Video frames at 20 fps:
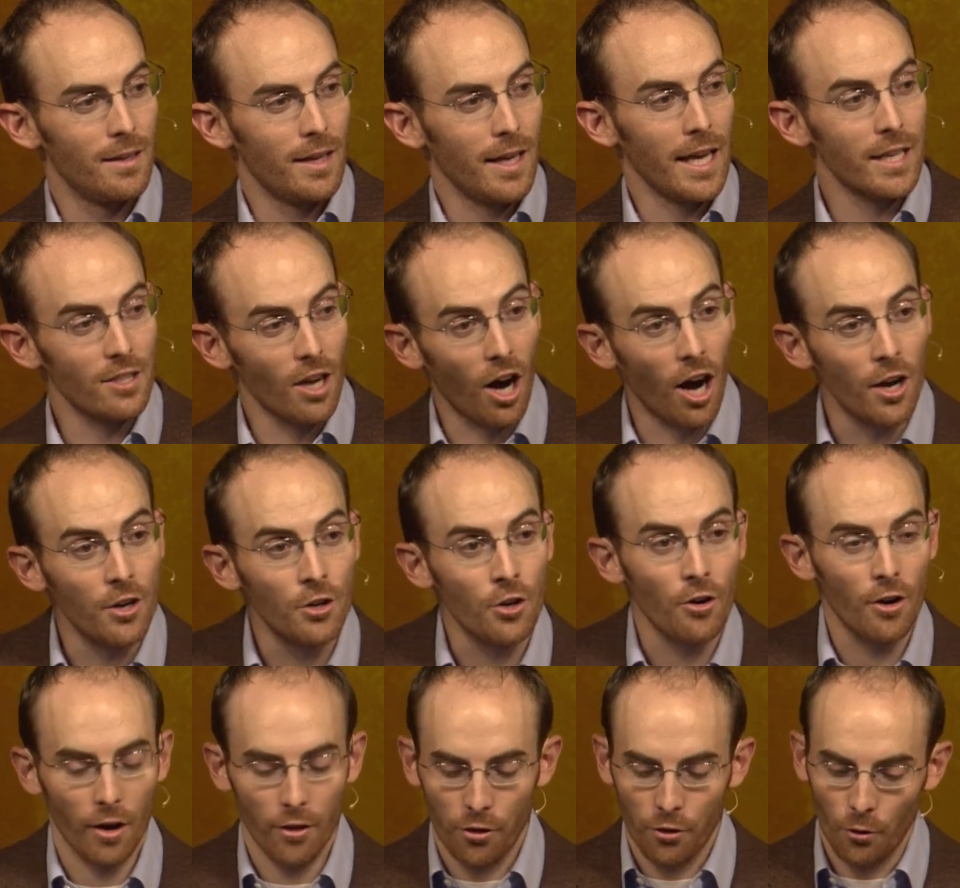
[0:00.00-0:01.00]
He's
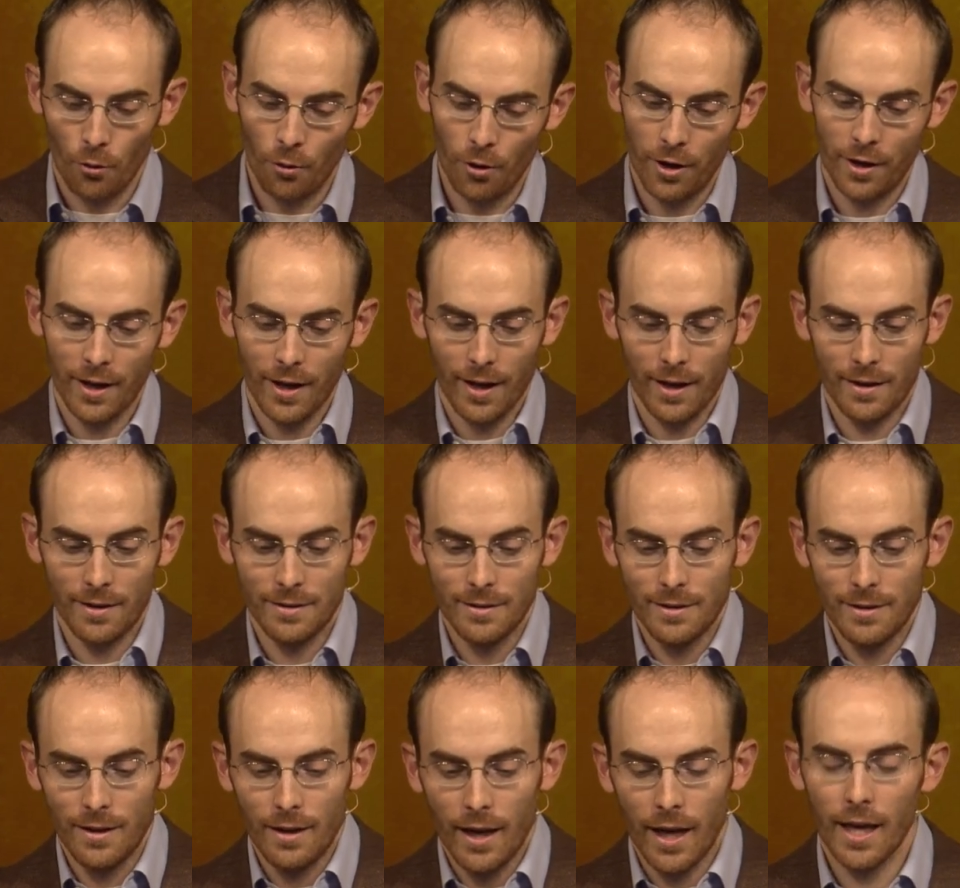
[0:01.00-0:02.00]
under authority.
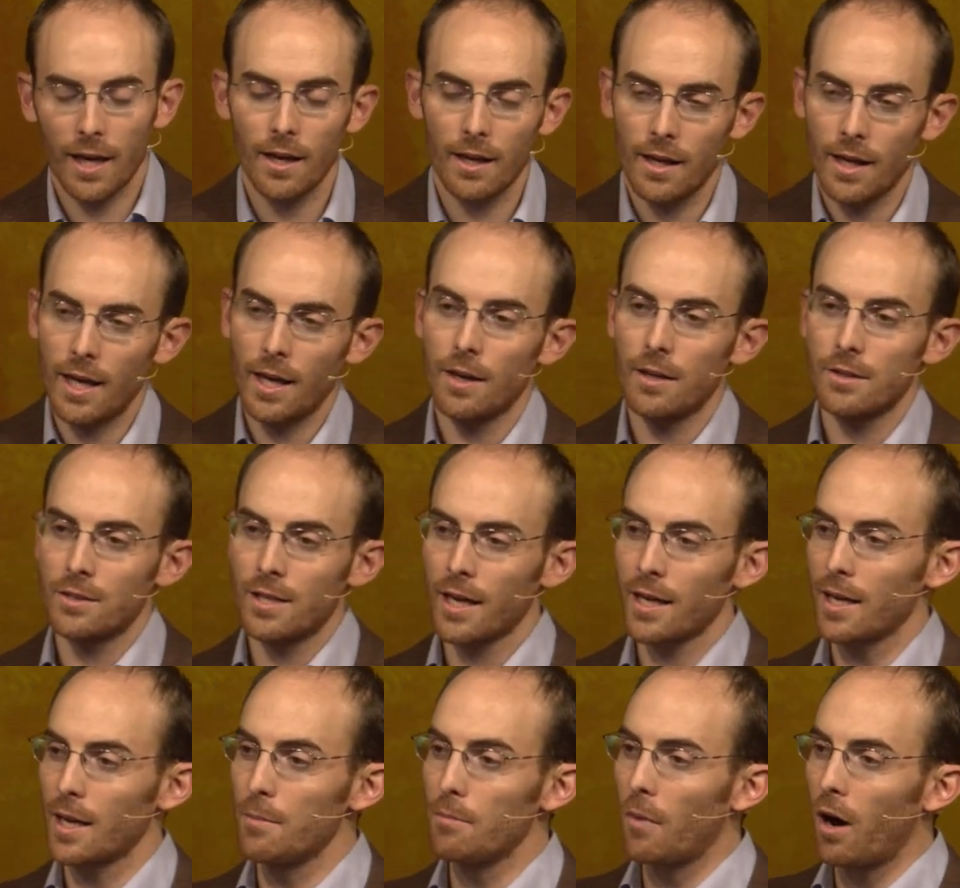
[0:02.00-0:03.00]
He, he,
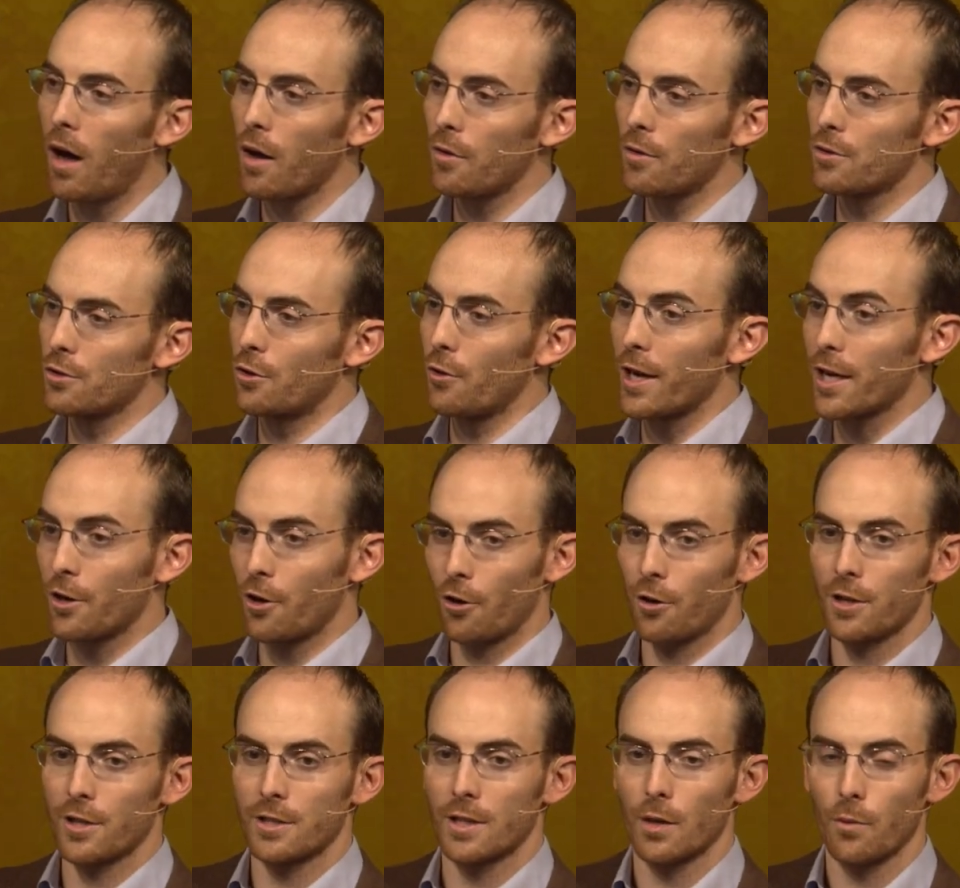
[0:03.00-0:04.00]
second, he models great
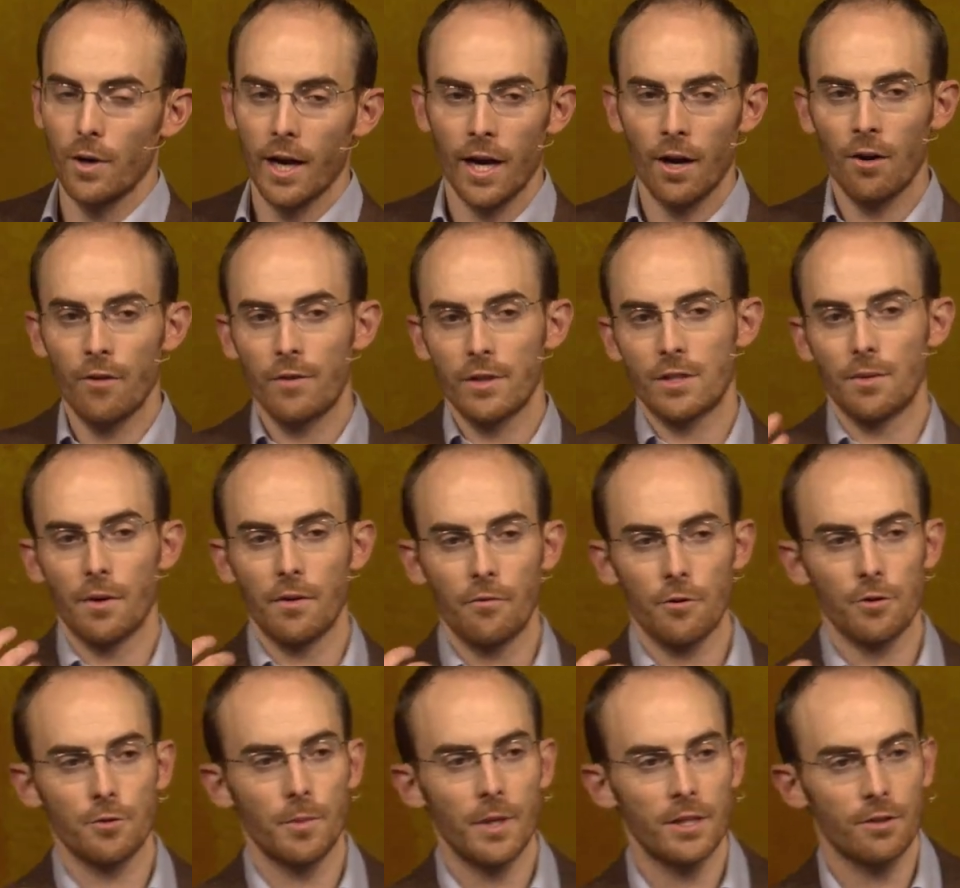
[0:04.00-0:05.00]
courtesy. When Aravis, when he
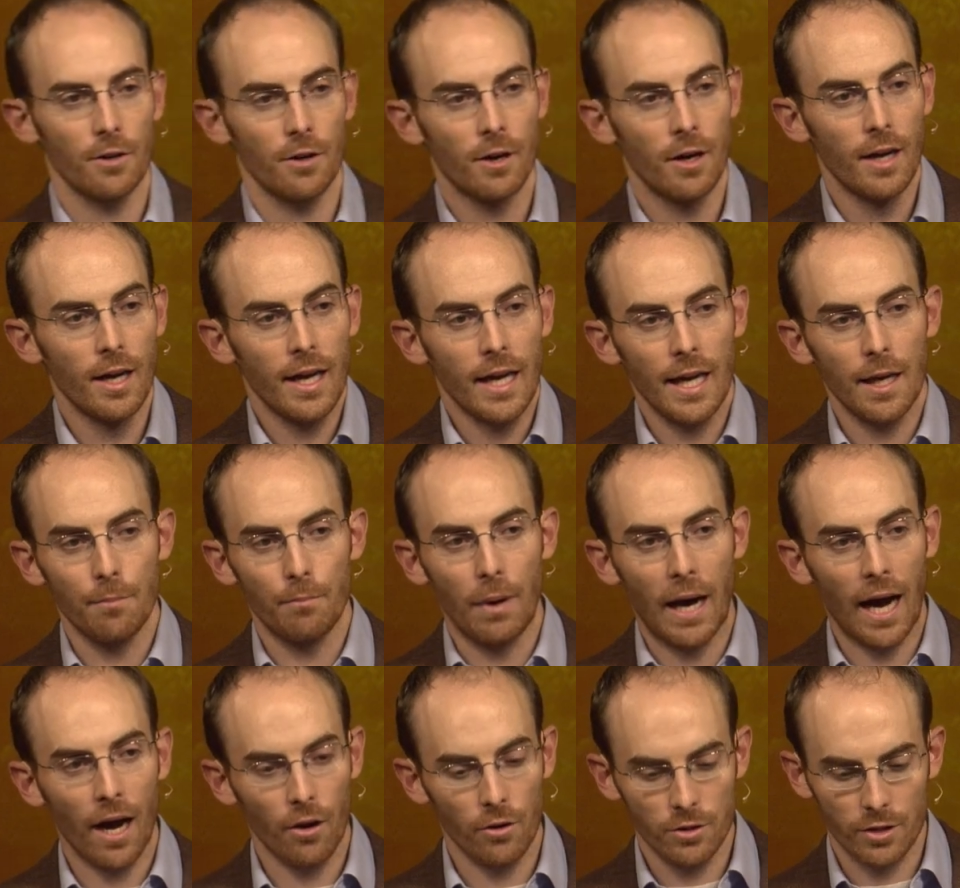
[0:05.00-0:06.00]
first meets her, he
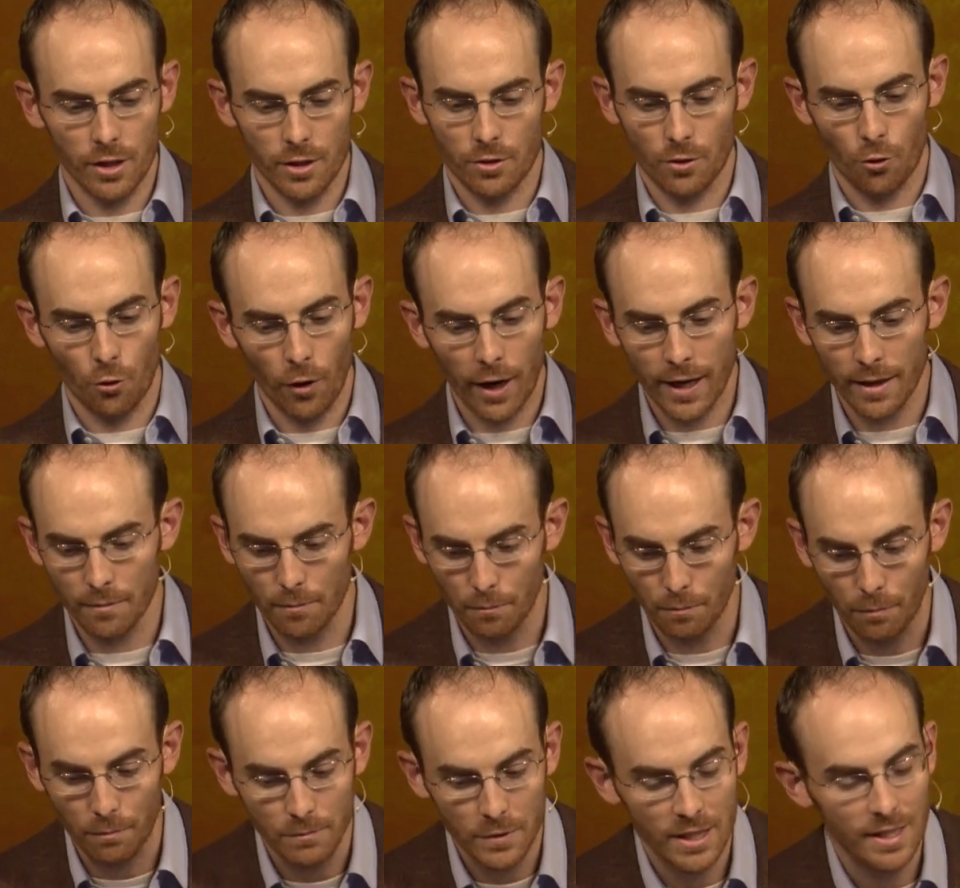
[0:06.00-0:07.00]
bows this great
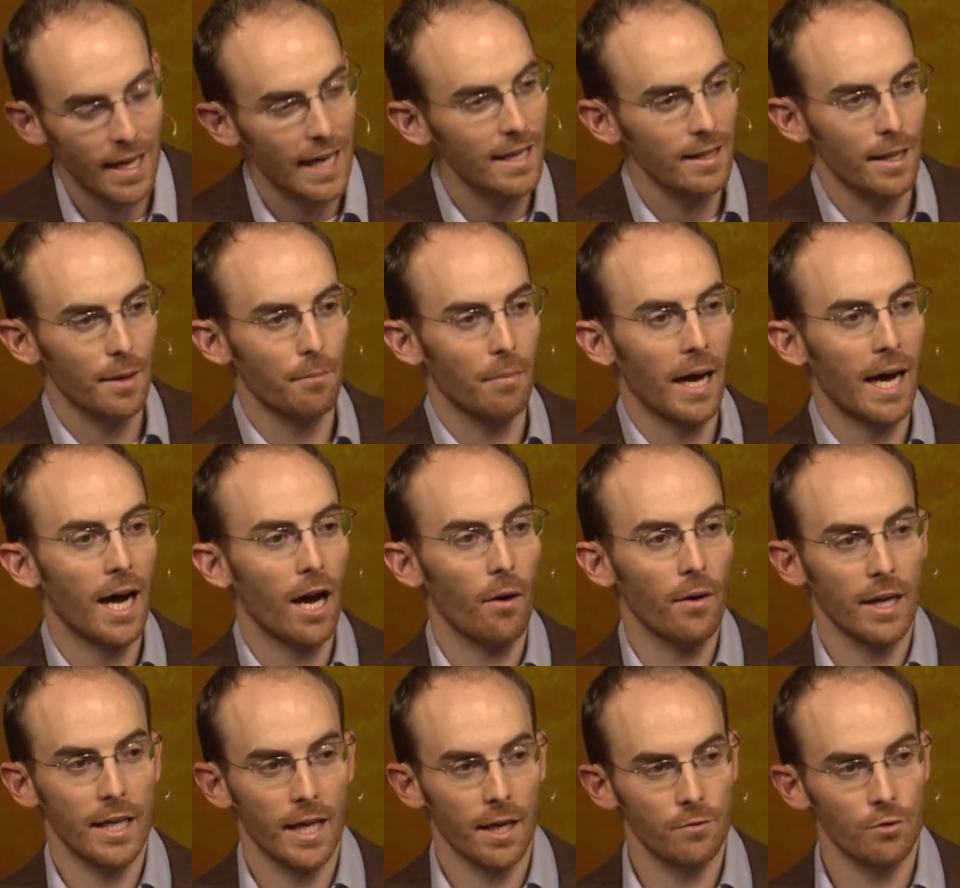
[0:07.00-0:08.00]
stately bow
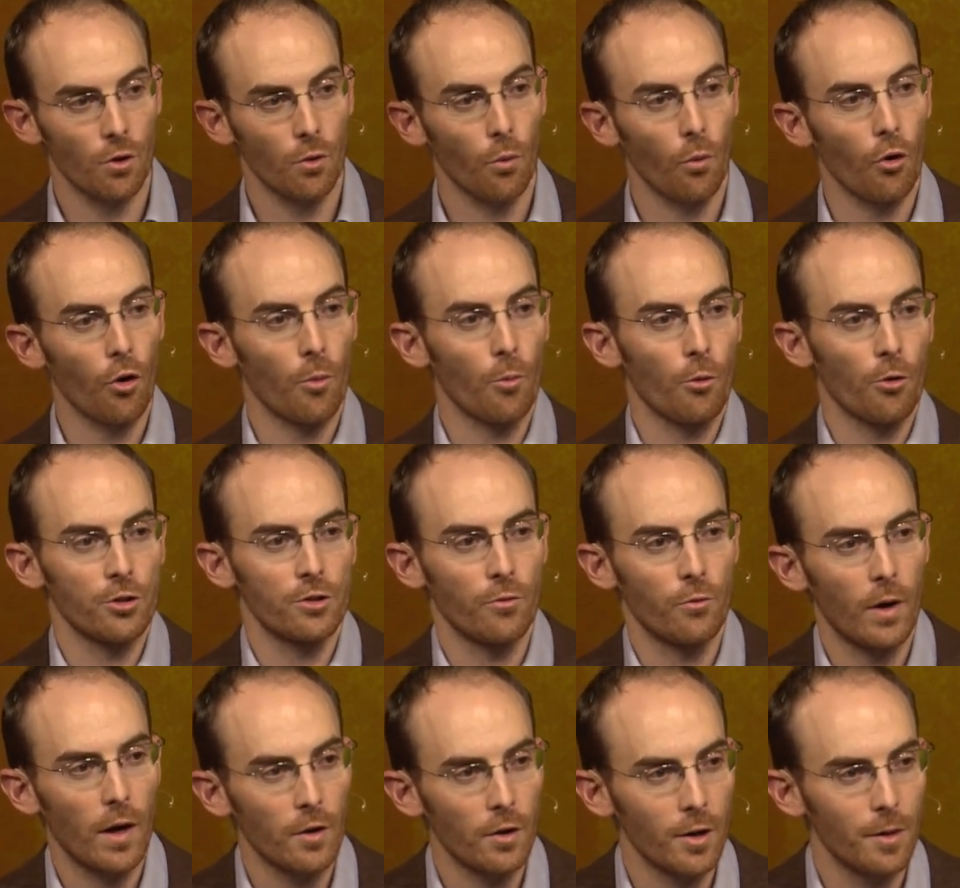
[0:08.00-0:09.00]
and he gives her warm words of
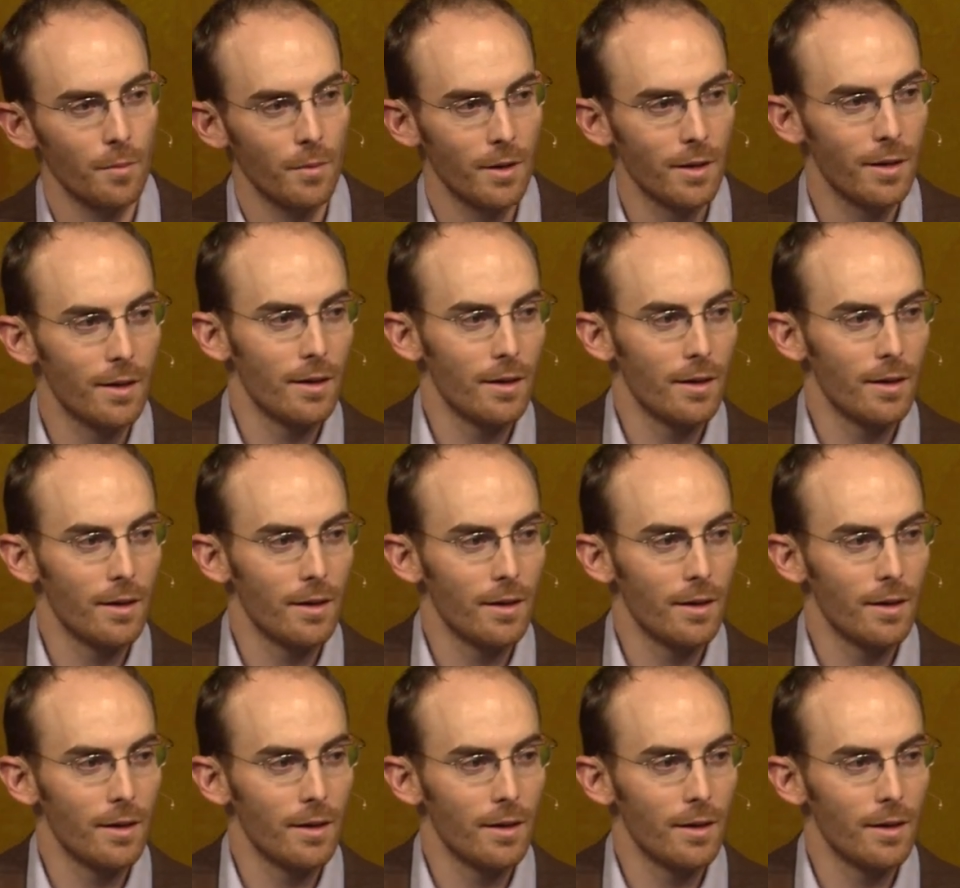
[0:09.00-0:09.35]
welcome.